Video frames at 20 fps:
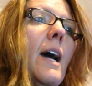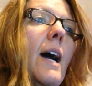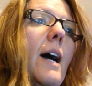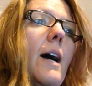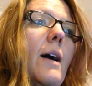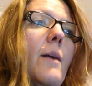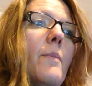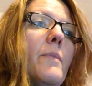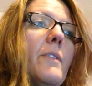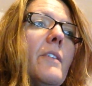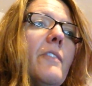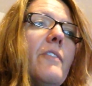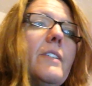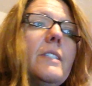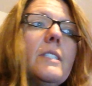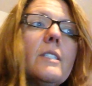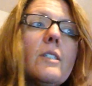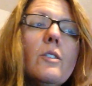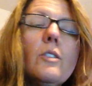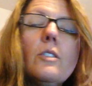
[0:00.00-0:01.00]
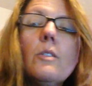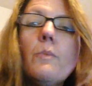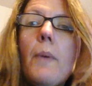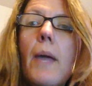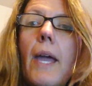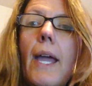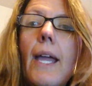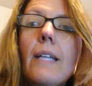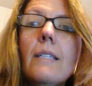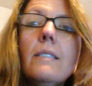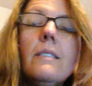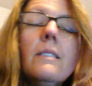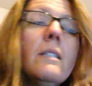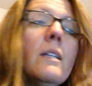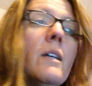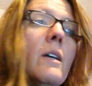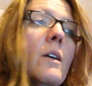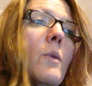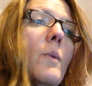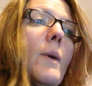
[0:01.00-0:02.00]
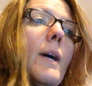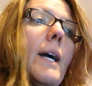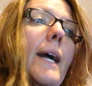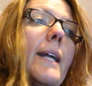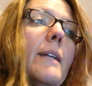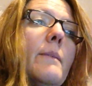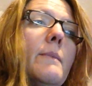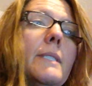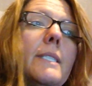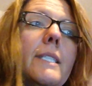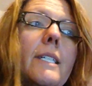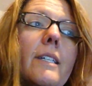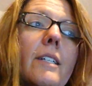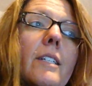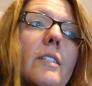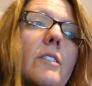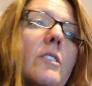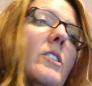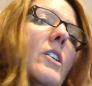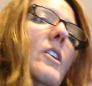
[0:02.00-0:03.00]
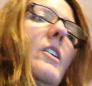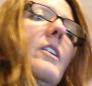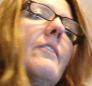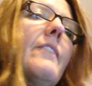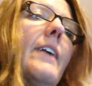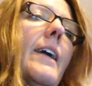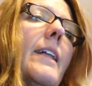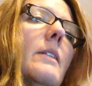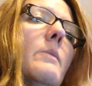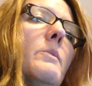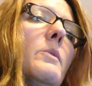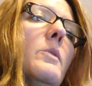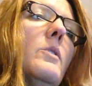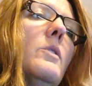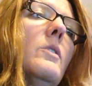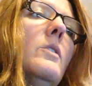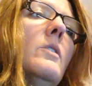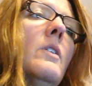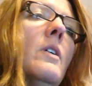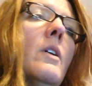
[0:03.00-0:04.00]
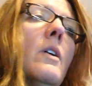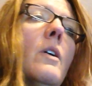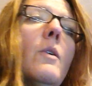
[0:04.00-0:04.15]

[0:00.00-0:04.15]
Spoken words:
the physical space, what kind of materials are available,